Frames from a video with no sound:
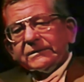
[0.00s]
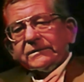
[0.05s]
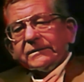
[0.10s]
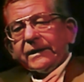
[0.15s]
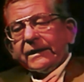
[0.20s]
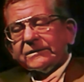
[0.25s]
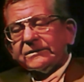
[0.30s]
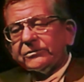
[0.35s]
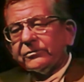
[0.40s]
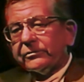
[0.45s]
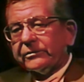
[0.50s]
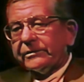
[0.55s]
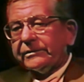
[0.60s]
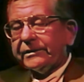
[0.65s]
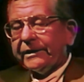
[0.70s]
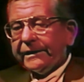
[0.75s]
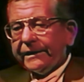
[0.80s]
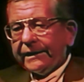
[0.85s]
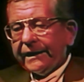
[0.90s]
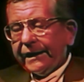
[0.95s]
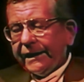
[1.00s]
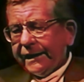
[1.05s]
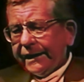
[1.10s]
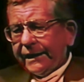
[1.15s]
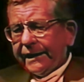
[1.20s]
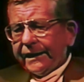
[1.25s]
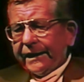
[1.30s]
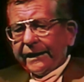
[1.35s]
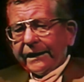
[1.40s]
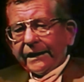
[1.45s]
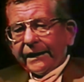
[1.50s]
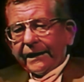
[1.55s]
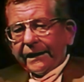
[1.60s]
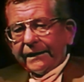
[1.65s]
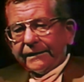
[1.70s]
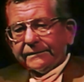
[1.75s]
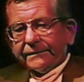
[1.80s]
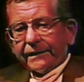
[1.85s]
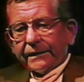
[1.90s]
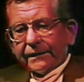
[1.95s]
cards and that sort of thing.
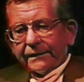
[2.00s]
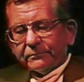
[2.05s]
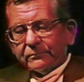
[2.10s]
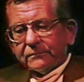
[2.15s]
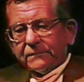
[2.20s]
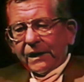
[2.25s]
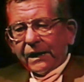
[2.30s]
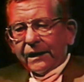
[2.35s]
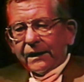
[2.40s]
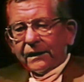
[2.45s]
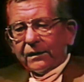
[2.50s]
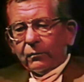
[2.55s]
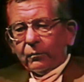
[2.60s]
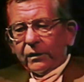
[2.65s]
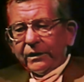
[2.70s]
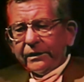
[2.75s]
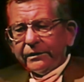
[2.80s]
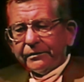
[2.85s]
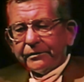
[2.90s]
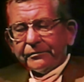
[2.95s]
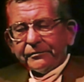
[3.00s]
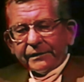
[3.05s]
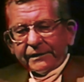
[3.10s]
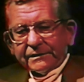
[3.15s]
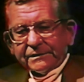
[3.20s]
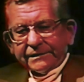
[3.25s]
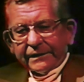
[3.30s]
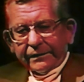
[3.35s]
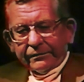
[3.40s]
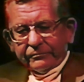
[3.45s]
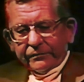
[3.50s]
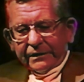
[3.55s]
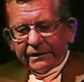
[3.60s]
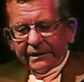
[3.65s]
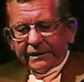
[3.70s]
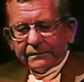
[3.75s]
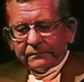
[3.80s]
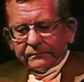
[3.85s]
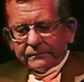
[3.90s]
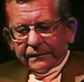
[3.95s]
And one of the things
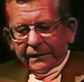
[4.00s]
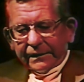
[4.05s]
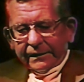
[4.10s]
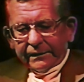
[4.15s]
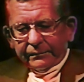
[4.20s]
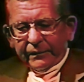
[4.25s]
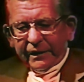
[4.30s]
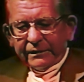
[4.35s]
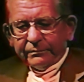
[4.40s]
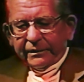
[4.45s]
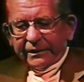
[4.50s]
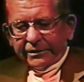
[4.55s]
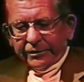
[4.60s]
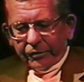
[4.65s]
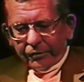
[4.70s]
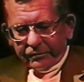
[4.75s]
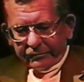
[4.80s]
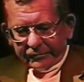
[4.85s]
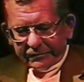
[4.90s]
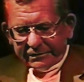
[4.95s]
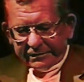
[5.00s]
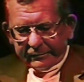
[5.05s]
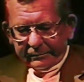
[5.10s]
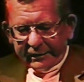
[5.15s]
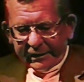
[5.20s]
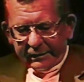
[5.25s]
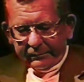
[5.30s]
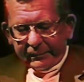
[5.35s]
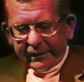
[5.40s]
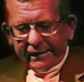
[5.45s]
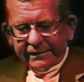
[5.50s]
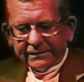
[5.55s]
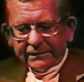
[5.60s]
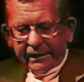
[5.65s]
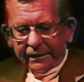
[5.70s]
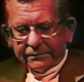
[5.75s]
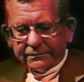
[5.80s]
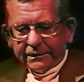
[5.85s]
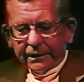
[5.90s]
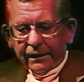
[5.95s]
that really made me nervous about
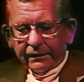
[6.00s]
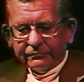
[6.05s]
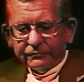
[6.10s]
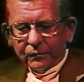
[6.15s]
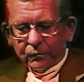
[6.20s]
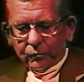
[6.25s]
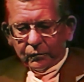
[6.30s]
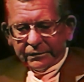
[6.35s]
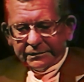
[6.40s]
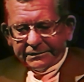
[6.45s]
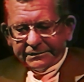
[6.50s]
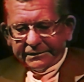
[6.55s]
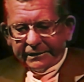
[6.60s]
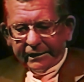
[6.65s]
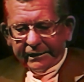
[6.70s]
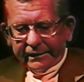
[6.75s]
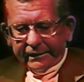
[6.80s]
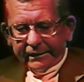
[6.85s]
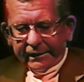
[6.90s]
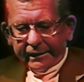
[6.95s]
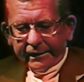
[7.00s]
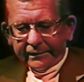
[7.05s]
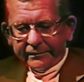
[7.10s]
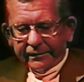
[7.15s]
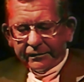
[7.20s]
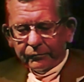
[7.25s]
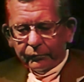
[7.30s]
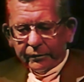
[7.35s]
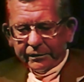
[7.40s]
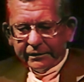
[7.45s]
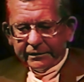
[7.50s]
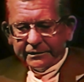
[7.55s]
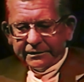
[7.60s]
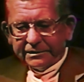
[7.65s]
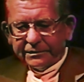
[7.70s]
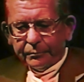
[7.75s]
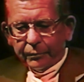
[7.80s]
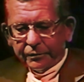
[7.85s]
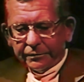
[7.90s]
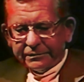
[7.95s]
Maslow-Toffler was, and I don't know
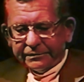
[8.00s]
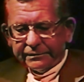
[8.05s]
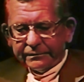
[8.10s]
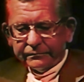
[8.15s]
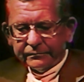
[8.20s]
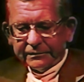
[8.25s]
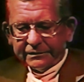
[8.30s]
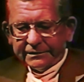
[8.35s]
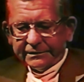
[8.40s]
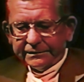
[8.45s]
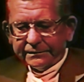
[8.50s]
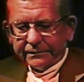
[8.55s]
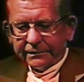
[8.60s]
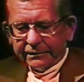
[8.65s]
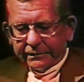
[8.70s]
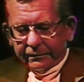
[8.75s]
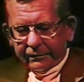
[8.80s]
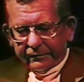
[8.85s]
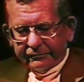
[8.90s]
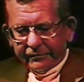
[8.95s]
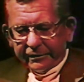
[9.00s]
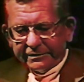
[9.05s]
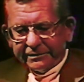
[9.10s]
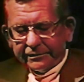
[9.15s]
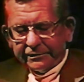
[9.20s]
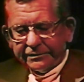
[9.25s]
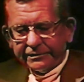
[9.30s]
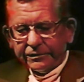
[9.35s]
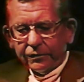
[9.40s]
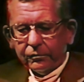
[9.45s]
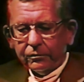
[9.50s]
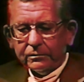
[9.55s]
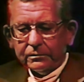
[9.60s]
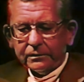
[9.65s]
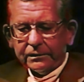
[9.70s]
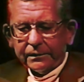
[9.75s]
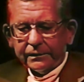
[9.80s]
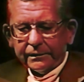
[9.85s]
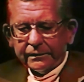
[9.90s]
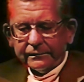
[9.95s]
whether this person was, God rest her
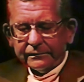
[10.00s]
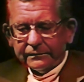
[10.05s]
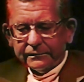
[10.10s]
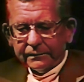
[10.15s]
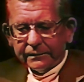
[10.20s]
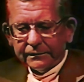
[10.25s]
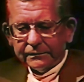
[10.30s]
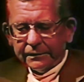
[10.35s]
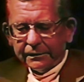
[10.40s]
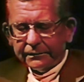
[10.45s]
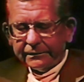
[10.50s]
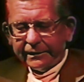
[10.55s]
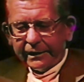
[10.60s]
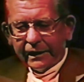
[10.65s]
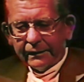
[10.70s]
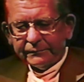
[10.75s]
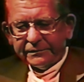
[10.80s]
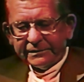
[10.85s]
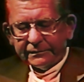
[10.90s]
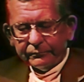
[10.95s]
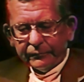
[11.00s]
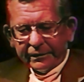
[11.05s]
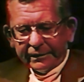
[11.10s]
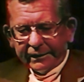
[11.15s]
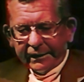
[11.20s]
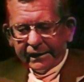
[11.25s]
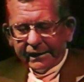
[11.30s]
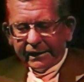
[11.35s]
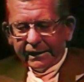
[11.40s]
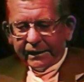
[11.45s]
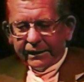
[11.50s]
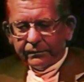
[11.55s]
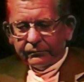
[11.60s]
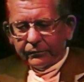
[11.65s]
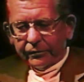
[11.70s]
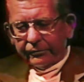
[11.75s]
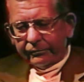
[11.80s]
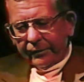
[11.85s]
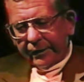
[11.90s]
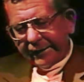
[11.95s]
soul, Little Thompson, but
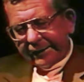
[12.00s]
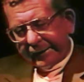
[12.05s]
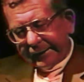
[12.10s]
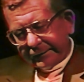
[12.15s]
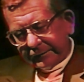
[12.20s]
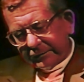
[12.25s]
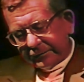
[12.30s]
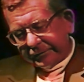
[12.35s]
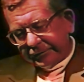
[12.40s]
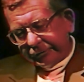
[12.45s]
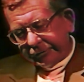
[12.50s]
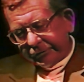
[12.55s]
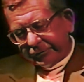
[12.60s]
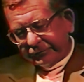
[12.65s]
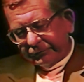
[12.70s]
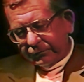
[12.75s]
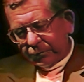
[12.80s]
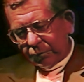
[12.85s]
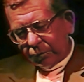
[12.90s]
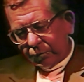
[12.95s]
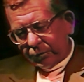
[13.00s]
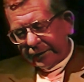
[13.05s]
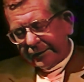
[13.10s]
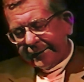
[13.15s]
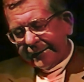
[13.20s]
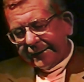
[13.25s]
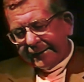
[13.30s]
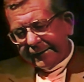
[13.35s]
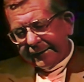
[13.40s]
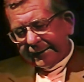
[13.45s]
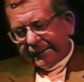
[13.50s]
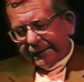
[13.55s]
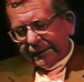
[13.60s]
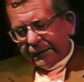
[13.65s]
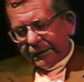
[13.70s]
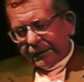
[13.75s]
we were on that 3rd floor.